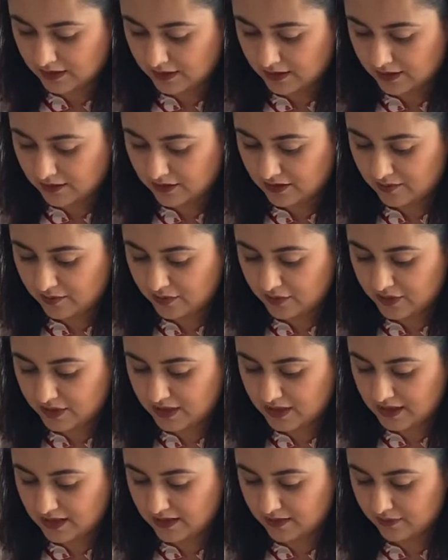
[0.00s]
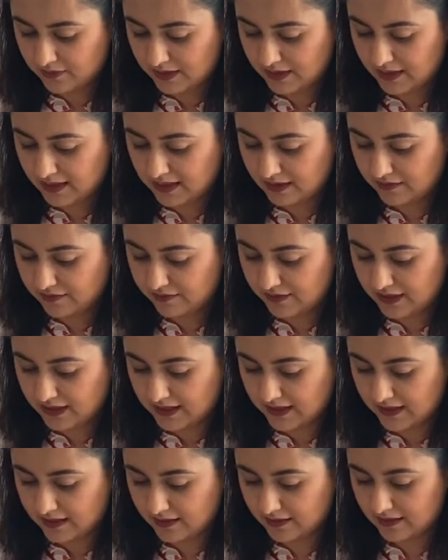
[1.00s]
So I'm going to start with little filling
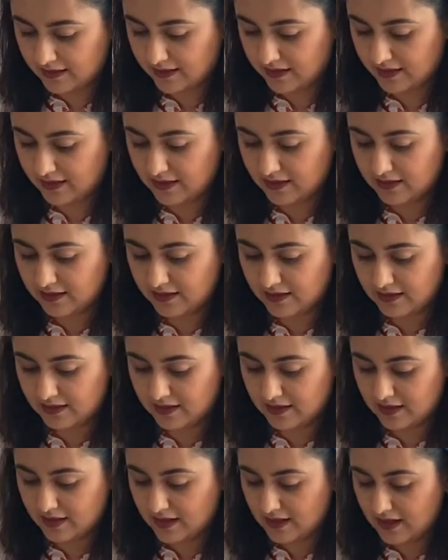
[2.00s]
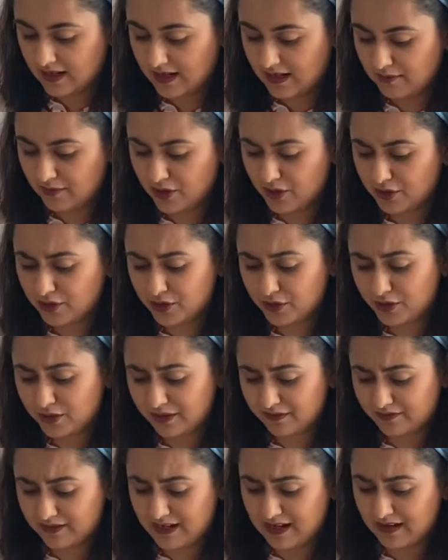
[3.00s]
since I'm not sure if
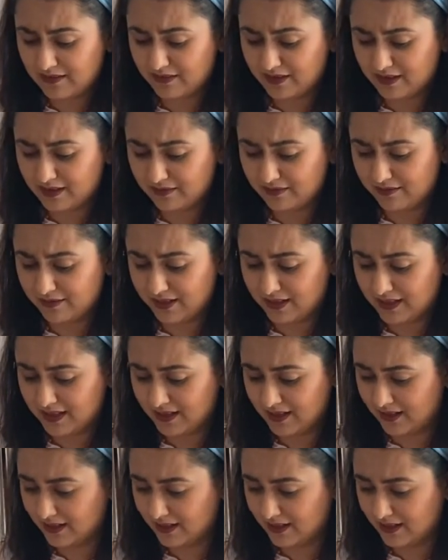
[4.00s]
I have enough really.